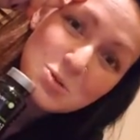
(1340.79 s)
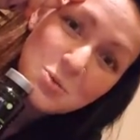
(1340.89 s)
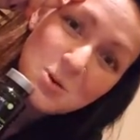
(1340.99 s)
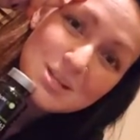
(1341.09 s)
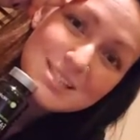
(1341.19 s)
to
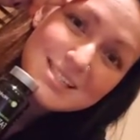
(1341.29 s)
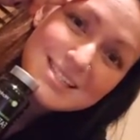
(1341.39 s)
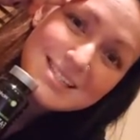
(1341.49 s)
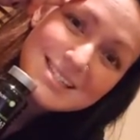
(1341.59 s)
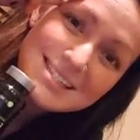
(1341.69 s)

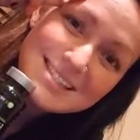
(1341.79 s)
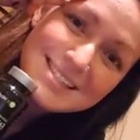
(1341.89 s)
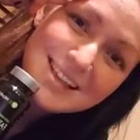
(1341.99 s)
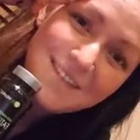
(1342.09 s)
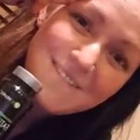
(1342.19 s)

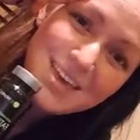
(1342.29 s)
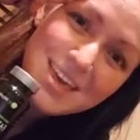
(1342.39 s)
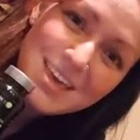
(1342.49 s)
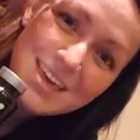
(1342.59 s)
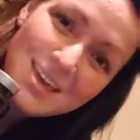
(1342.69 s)

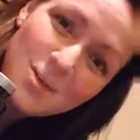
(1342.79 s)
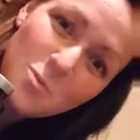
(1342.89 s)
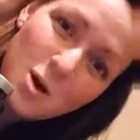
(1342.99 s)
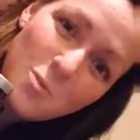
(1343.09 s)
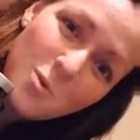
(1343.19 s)

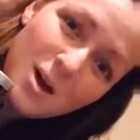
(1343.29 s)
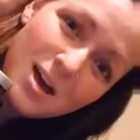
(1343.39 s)
167. What?